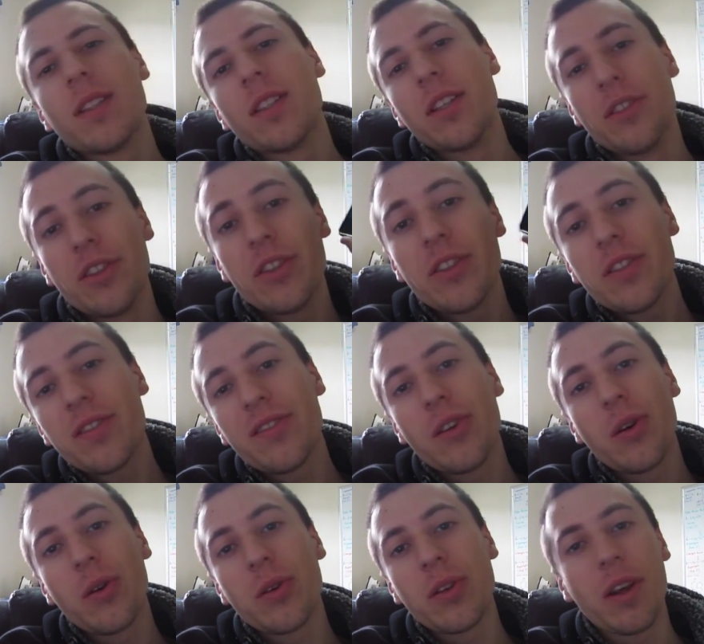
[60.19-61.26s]
does your
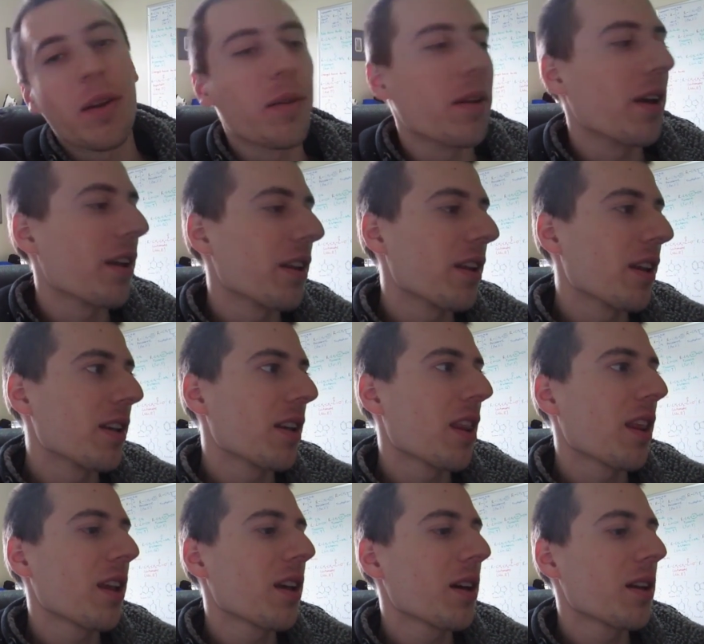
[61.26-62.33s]
phone, uh, I
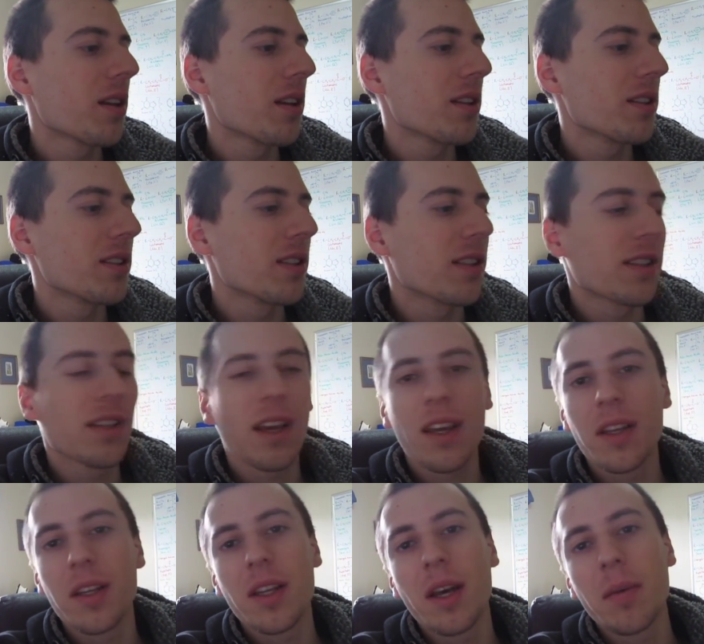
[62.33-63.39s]
think uh, this is the
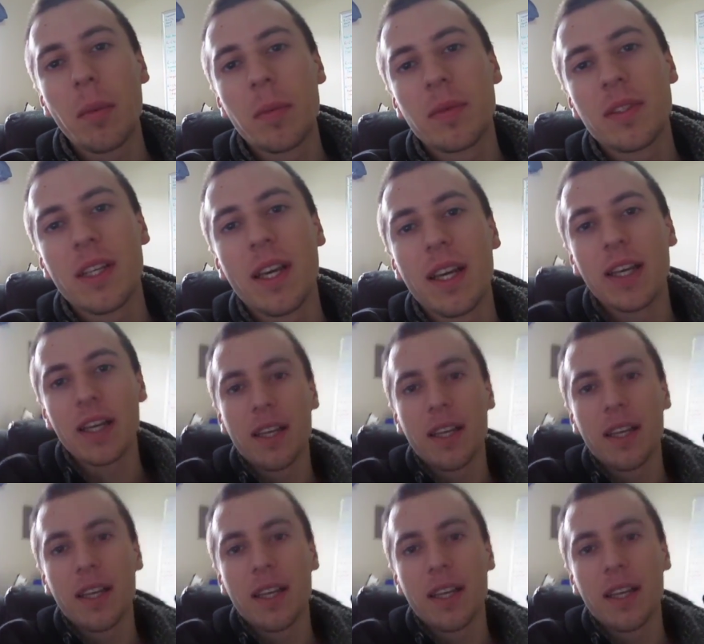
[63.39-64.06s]
second time I'm saying